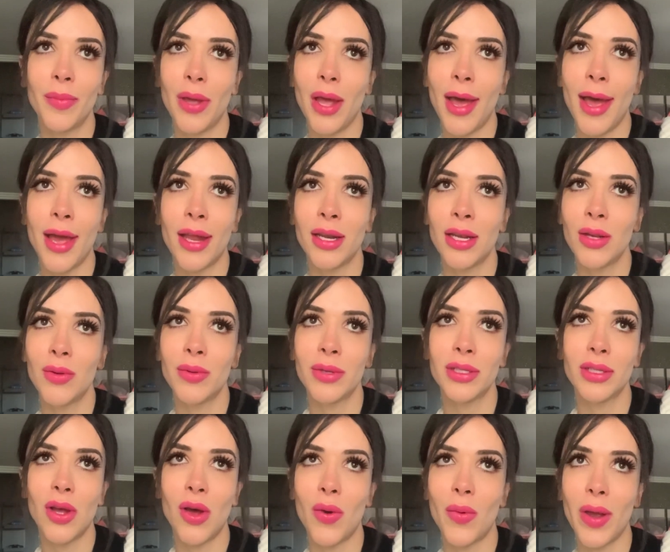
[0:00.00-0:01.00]
And he was
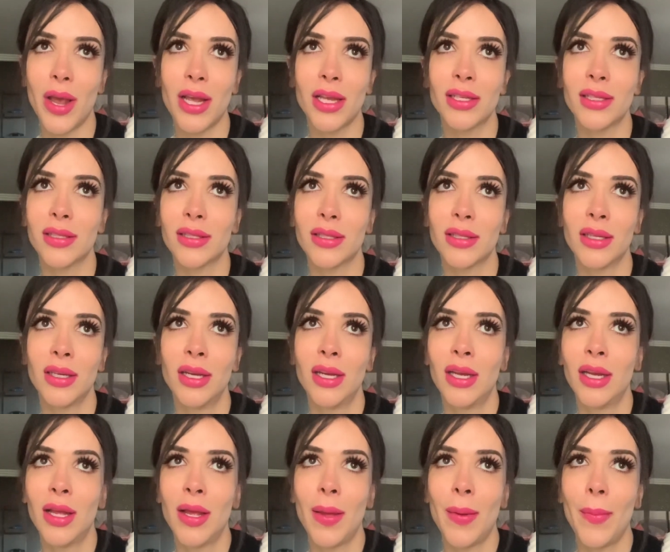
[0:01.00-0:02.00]
always
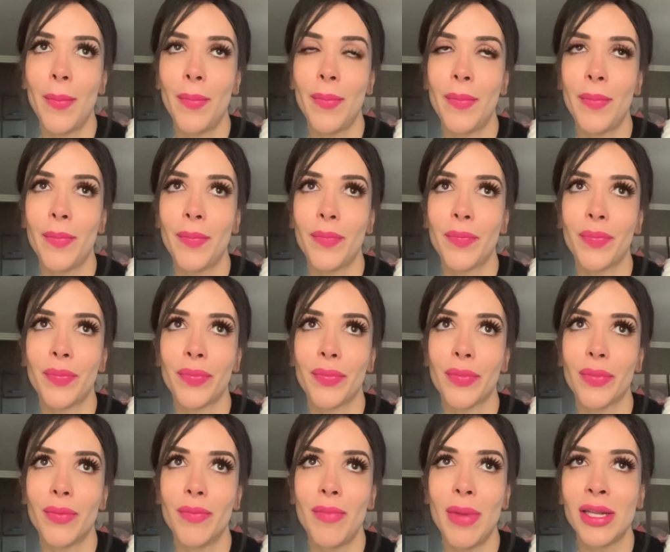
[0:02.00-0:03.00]

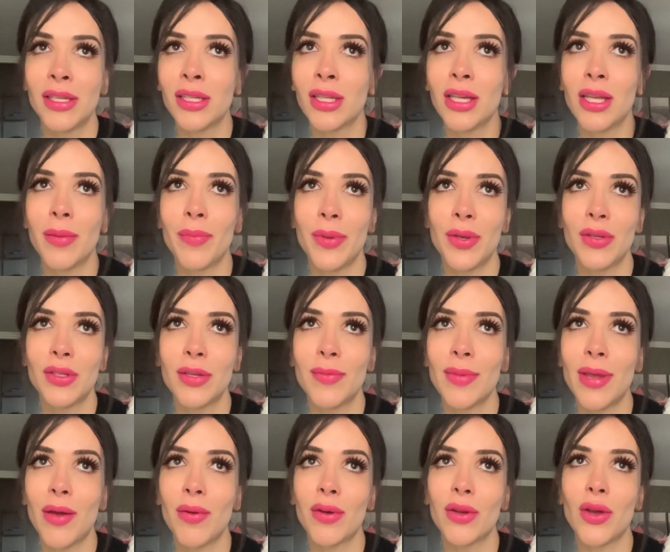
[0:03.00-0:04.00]
mentally abusing
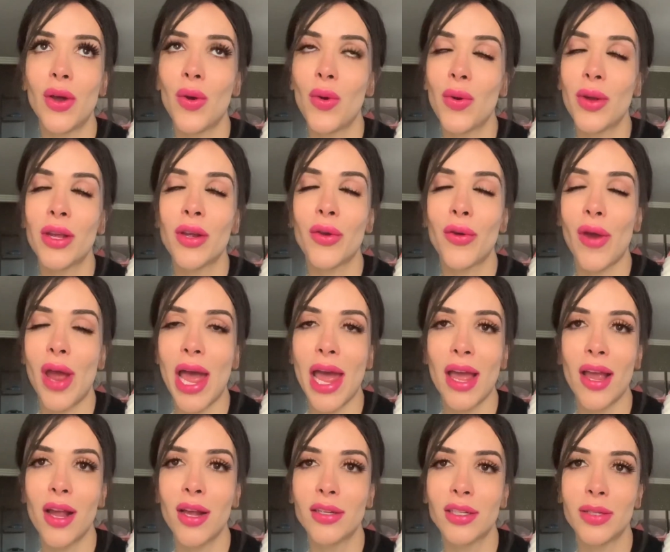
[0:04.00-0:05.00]
me. I would go and
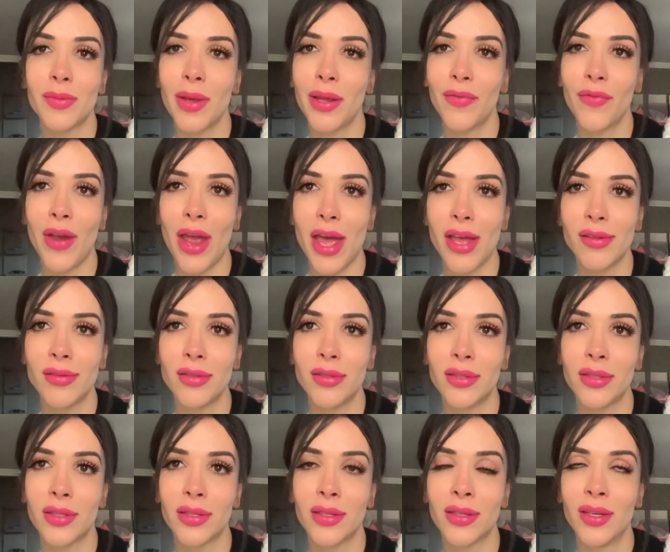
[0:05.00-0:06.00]
cry to my
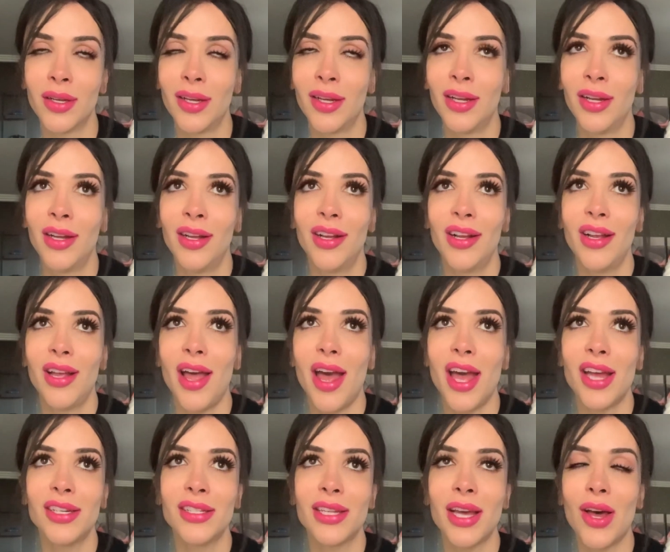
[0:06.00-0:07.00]
friends
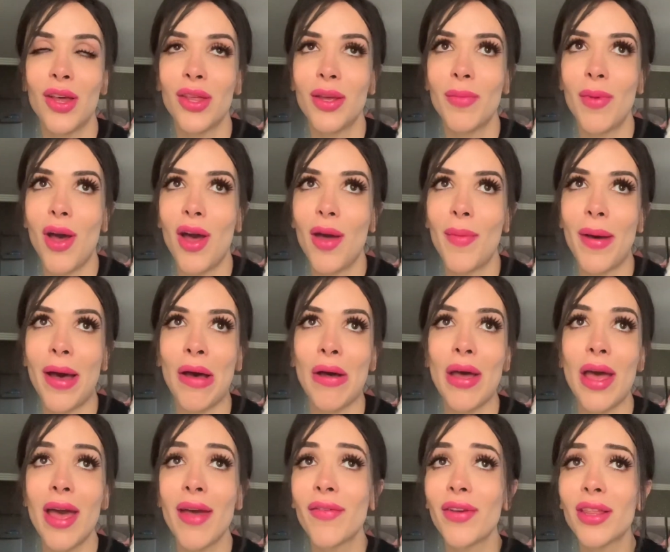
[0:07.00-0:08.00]
and tell them about
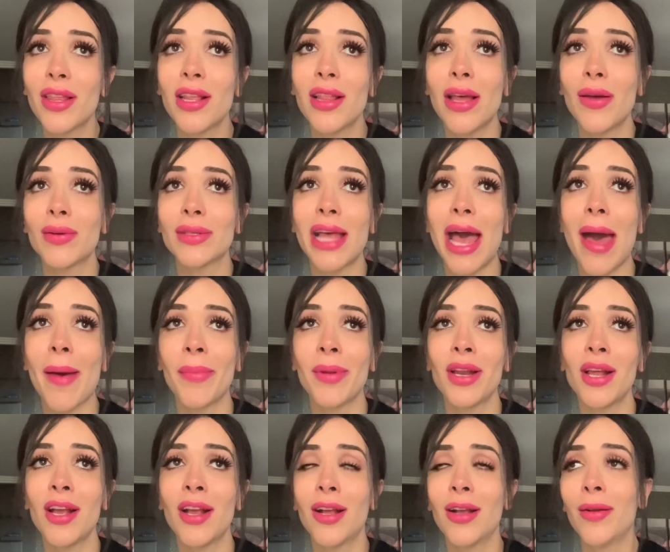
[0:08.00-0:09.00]
everything that was
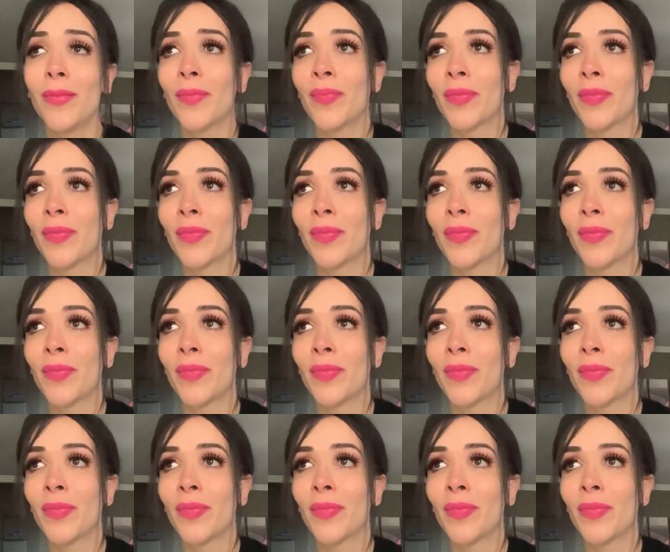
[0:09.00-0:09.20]
happening.